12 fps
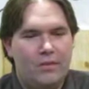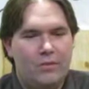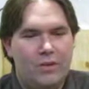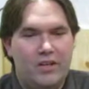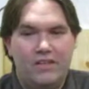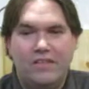
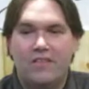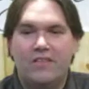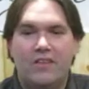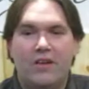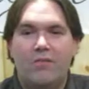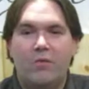When he says
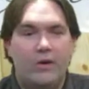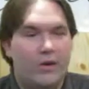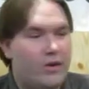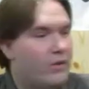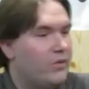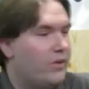love one
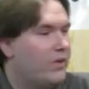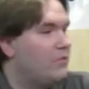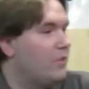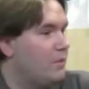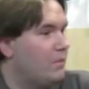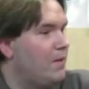another, that's
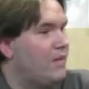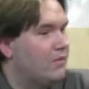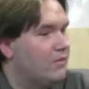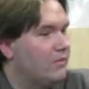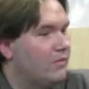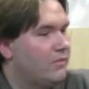what he
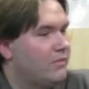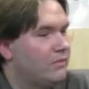means.